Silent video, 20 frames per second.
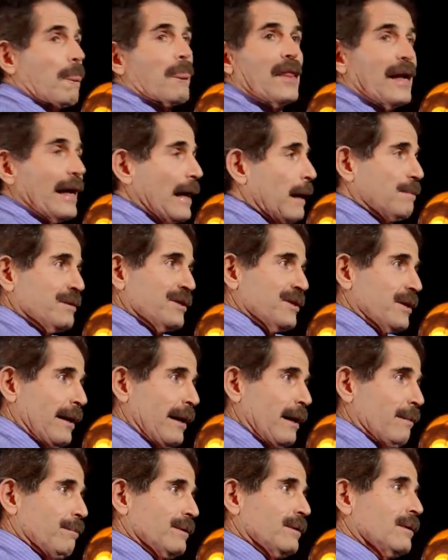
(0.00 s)
The opposite
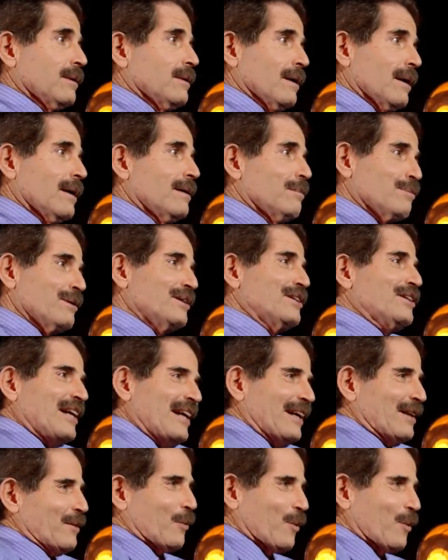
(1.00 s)
happened. I appreciate